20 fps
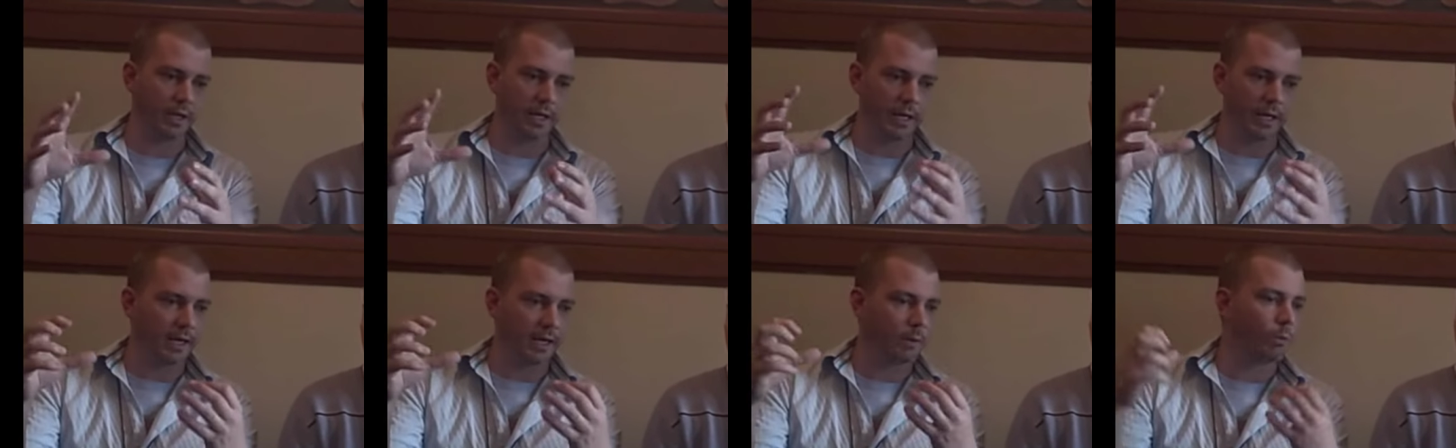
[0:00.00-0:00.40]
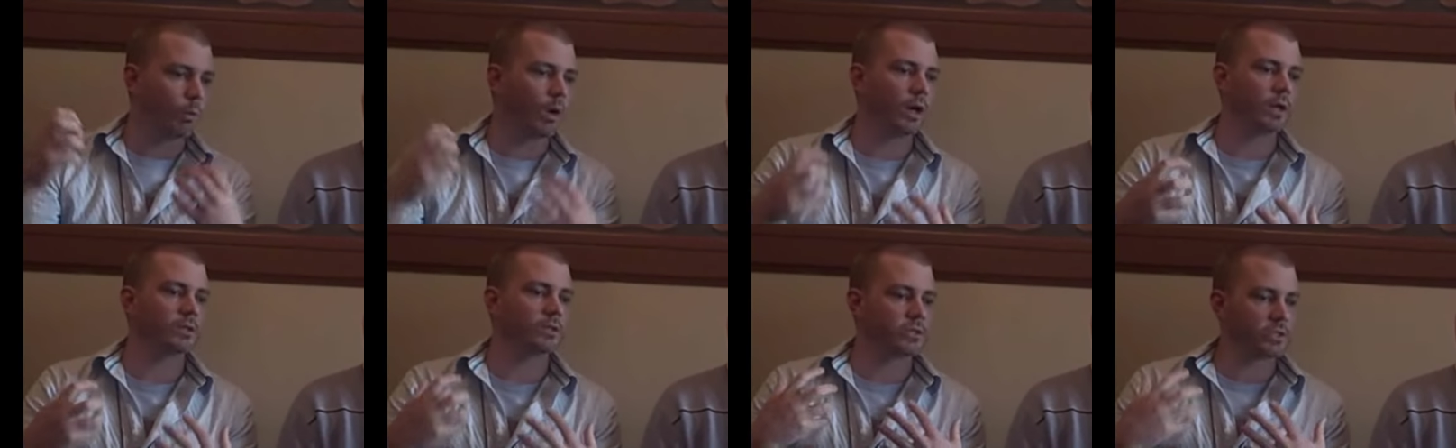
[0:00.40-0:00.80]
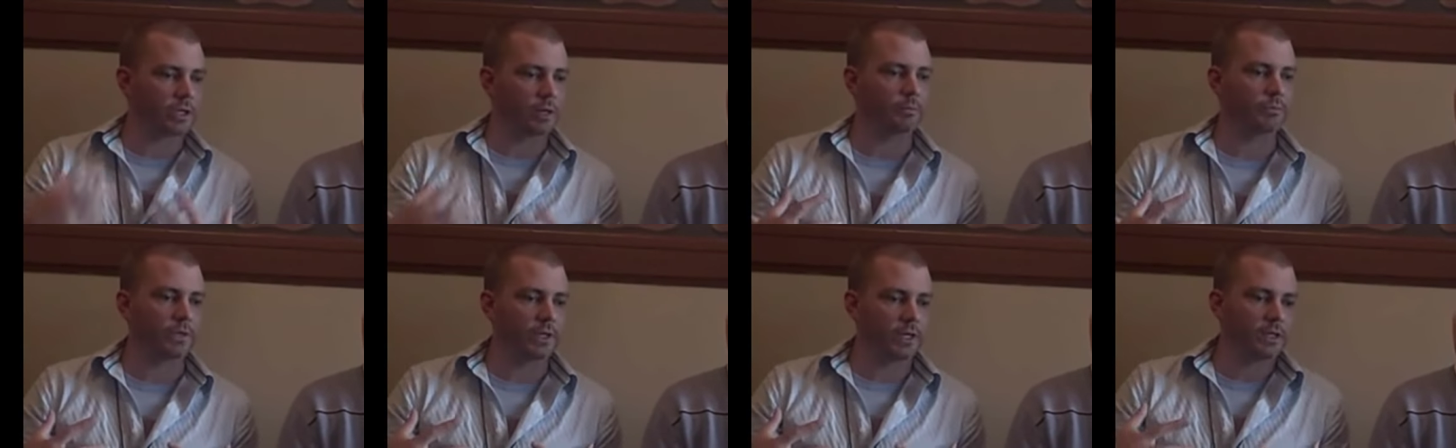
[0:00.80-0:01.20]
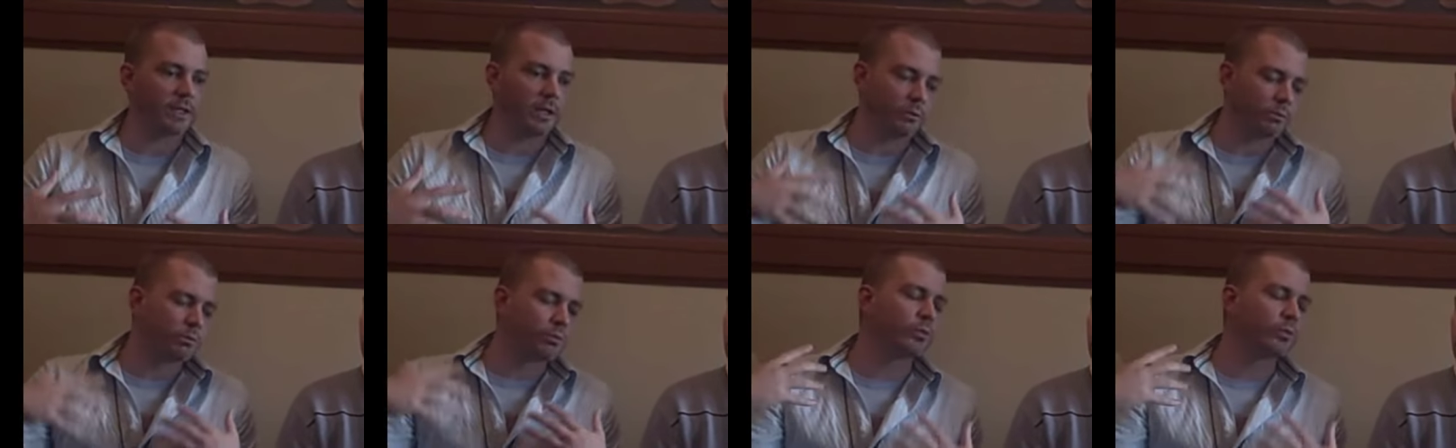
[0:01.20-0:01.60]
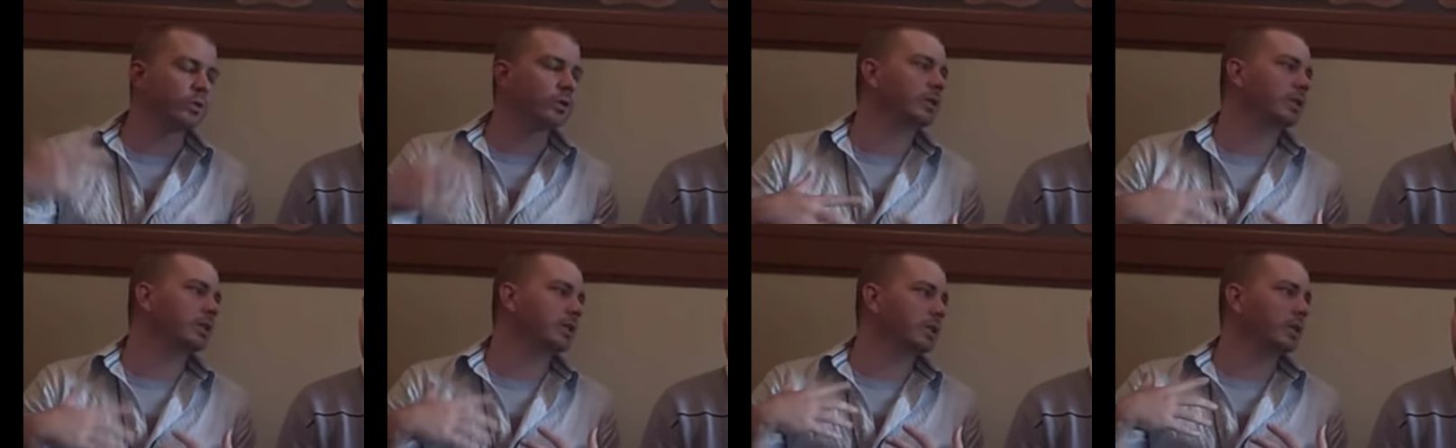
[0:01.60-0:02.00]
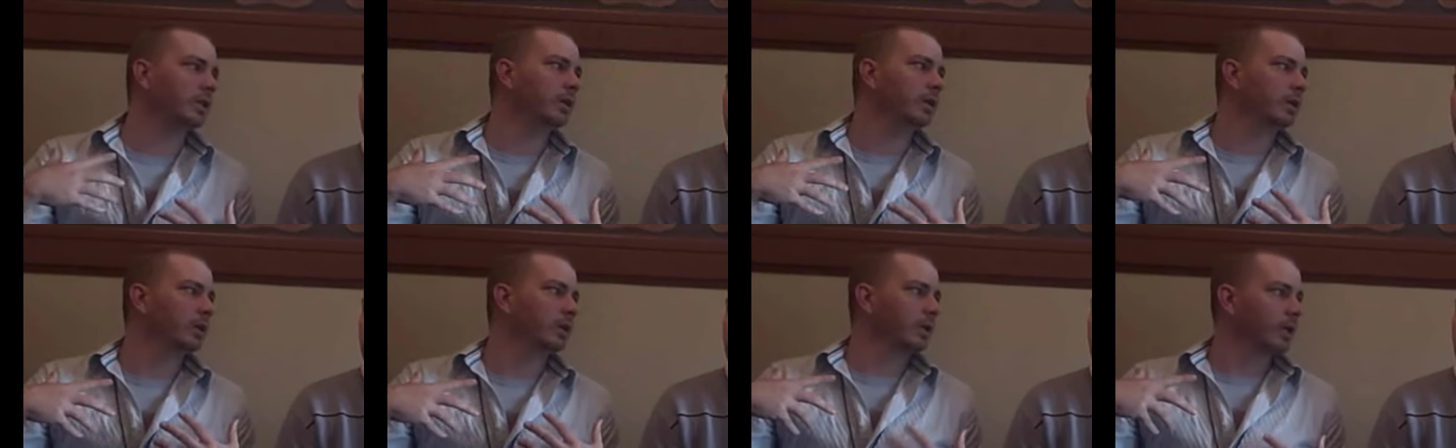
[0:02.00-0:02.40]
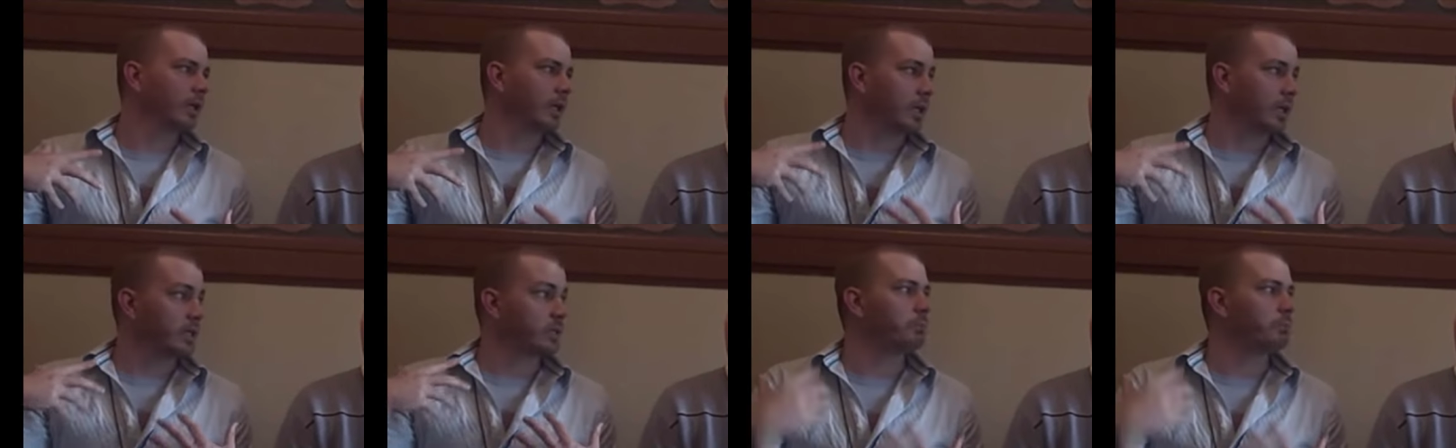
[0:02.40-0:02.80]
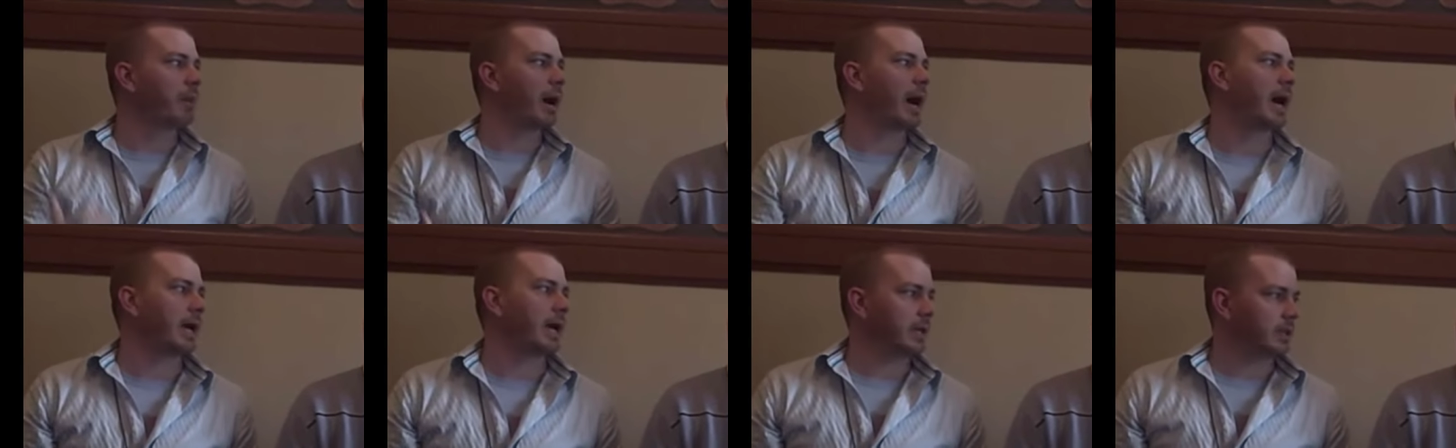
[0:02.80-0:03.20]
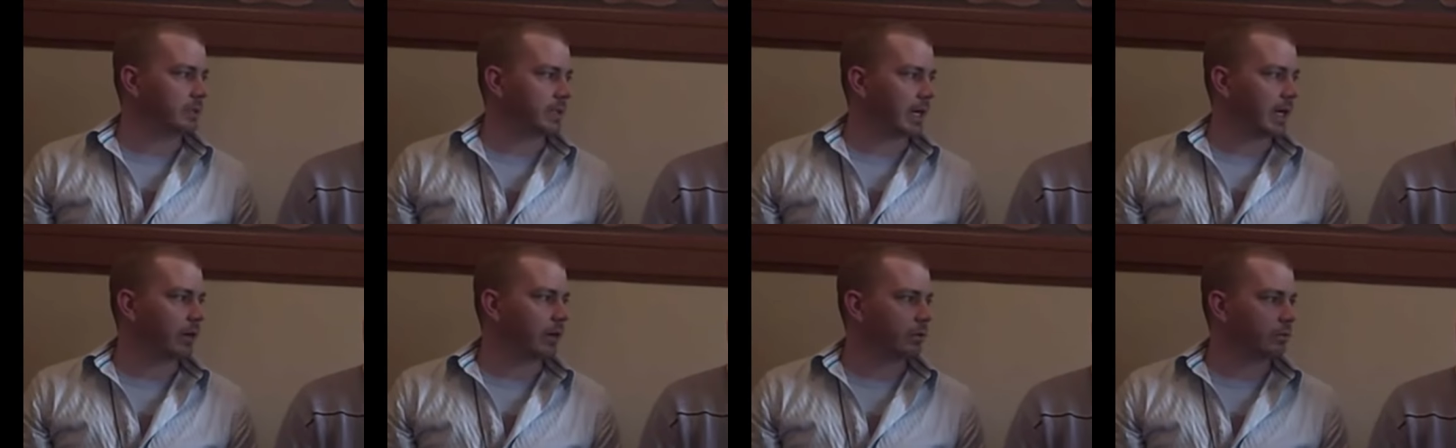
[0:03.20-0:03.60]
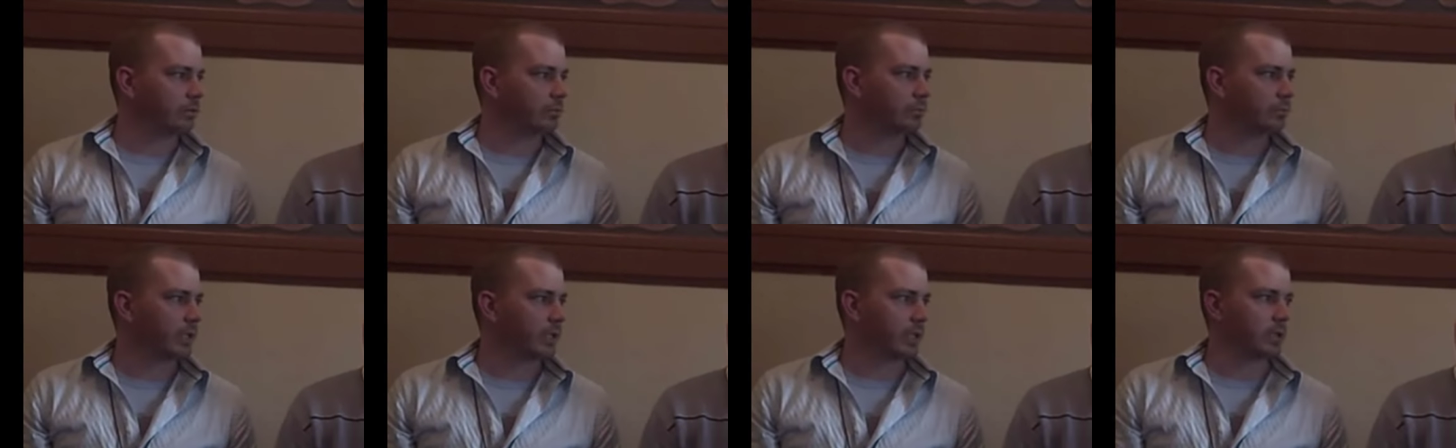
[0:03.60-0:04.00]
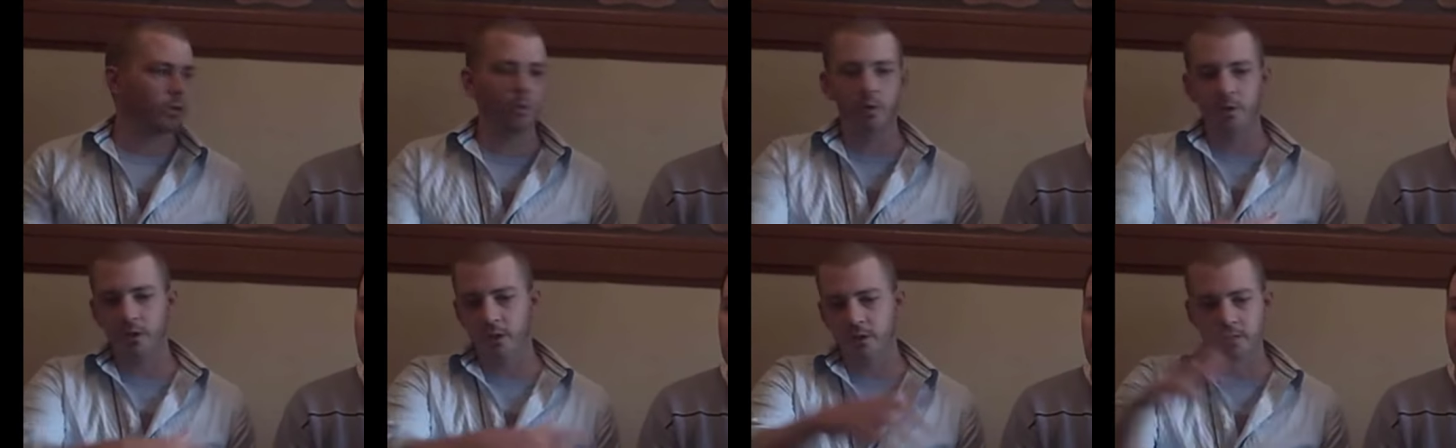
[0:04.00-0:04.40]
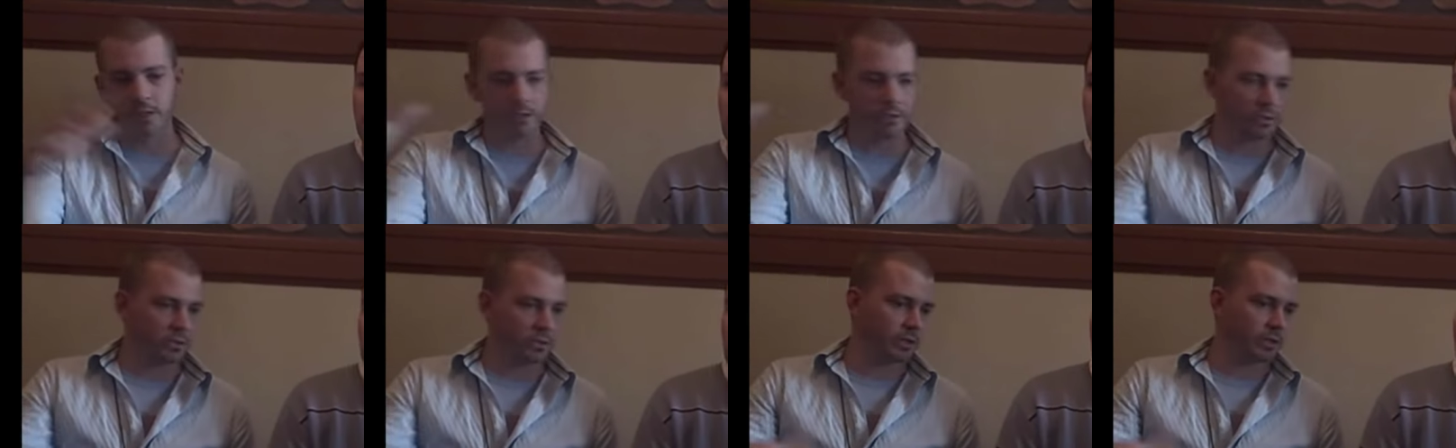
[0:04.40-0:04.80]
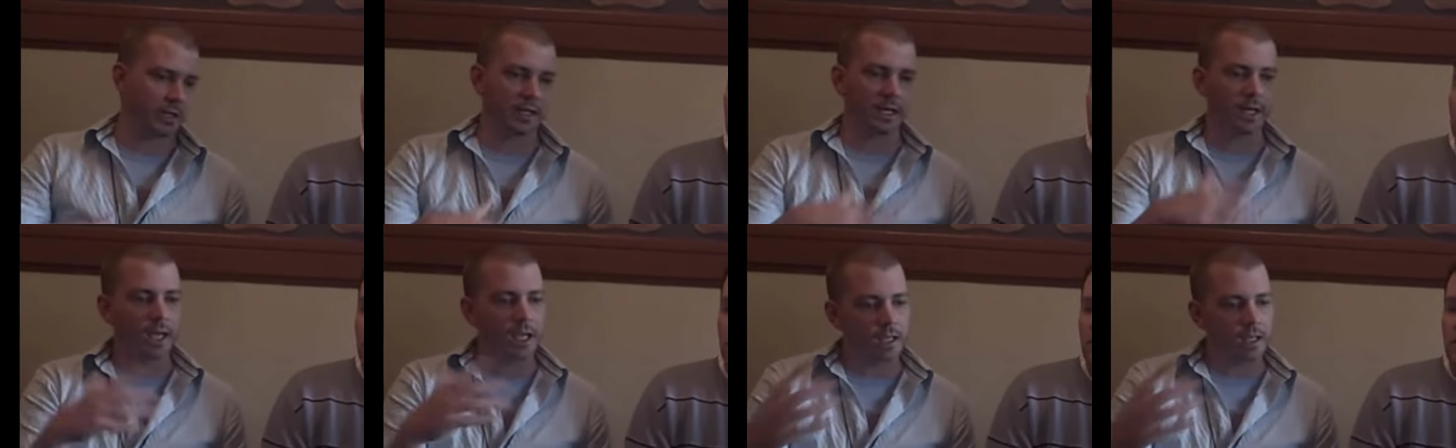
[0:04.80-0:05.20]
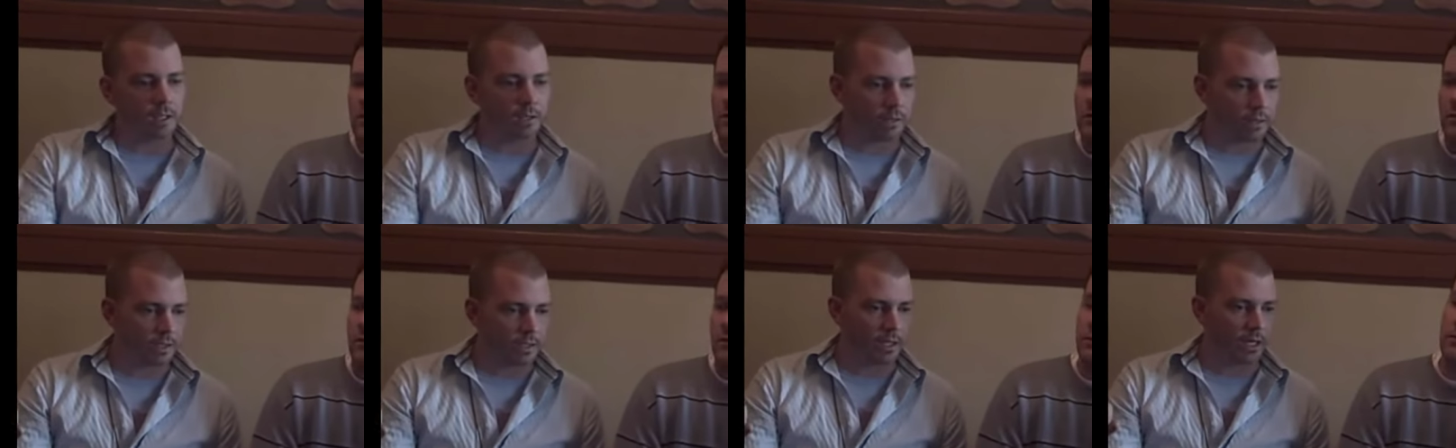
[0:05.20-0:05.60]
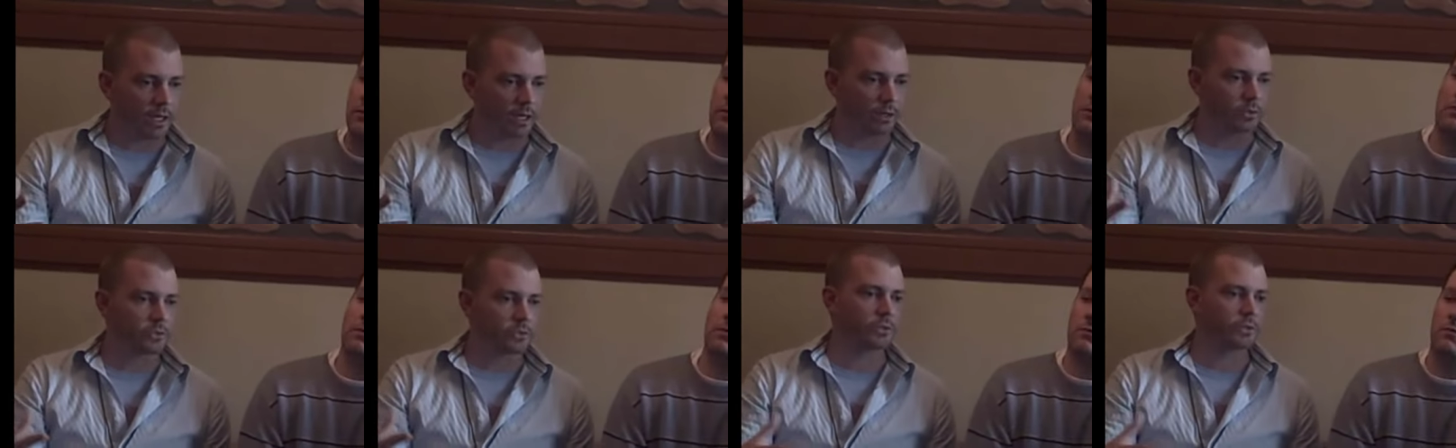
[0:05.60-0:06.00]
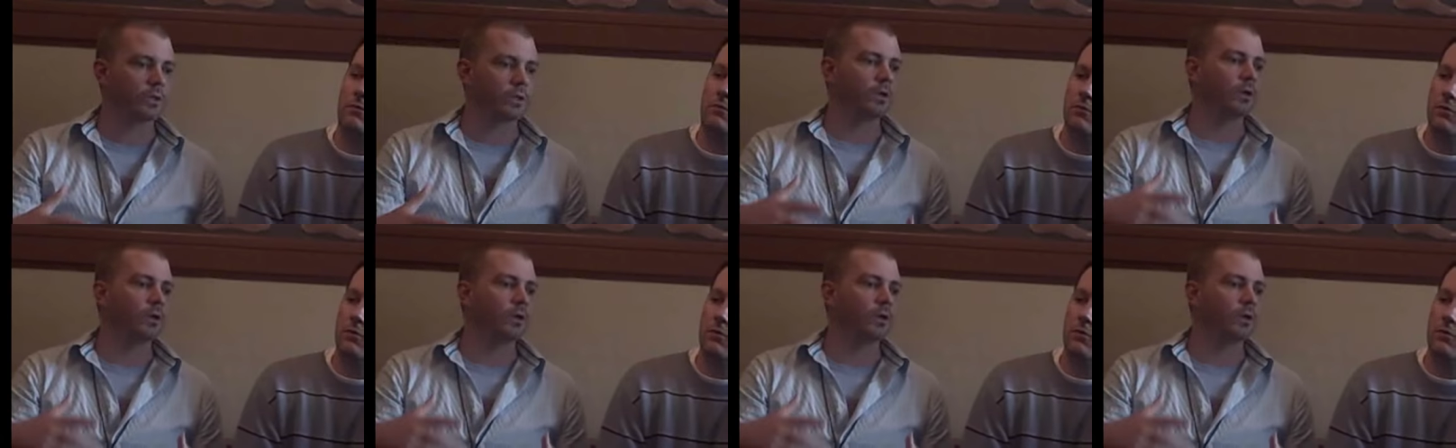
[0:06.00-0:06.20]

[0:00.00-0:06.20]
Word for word: and I want something that really is mine now that no one, it doesn't look like anything else.